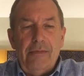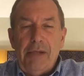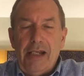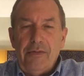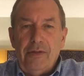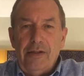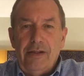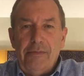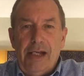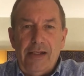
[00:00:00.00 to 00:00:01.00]

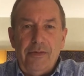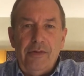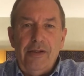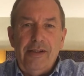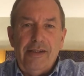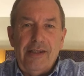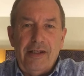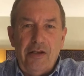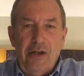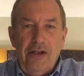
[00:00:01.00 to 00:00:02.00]
password. The password is the
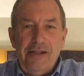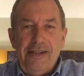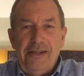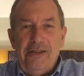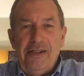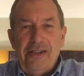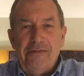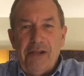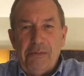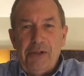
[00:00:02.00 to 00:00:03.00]
long series
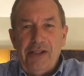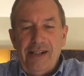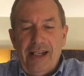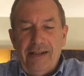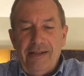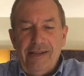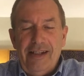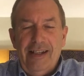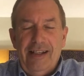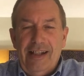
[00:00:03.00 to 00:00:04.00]
of numbers and
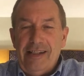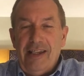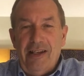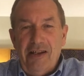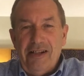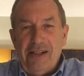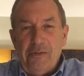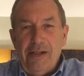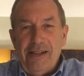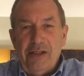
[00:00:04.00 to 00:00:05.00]
letters. It's the
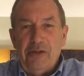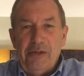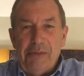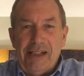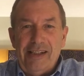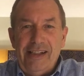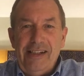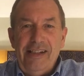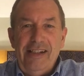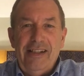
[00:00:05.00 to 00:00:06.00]
longest one, so that makes it
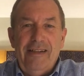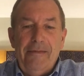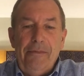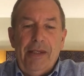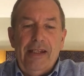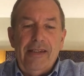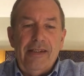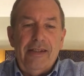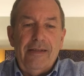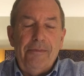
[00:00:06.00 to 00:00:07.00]
easy.
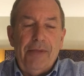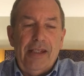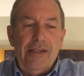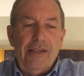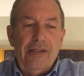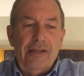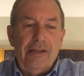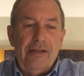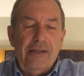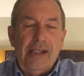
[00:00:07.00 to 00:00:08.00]
It's
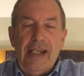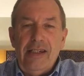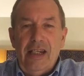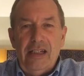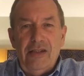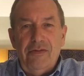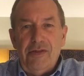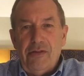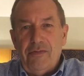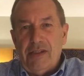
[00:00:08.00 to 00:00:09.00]
case sensitive,
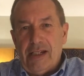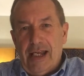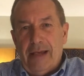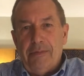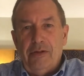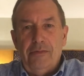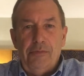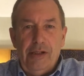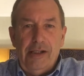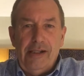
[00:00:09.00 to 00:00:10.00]
so if it's a capital,
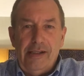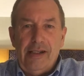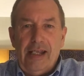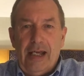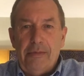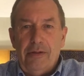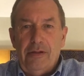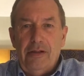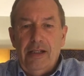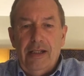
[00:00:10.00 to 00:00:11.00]
put it in as a
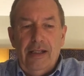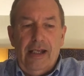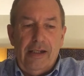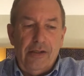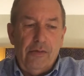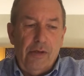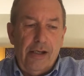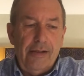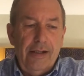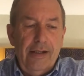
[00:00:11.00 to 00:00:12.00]
capital, and so on.